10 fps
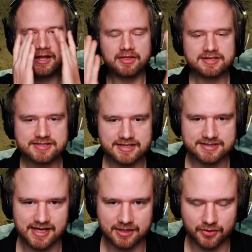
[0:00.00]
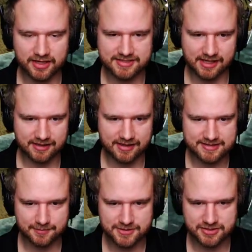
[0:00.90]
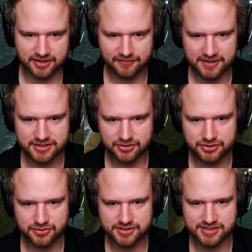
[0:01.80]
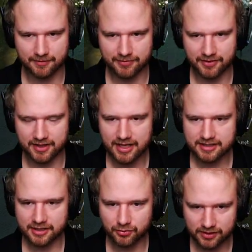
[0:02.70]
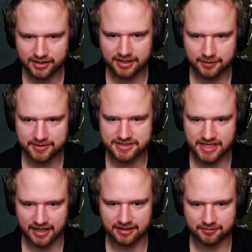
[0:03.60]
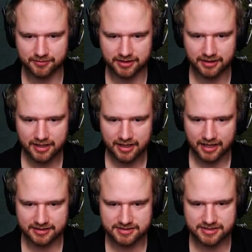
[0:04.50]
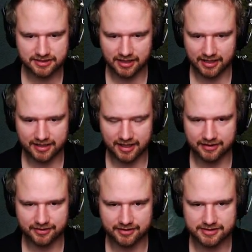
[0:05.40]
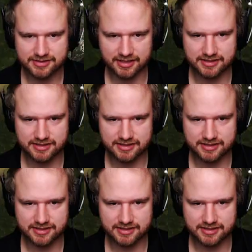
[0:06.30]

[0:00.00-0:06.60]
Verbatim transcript: This is exactly what I said in the last episode. If I don't do something, they will keep attacking me until I cannot,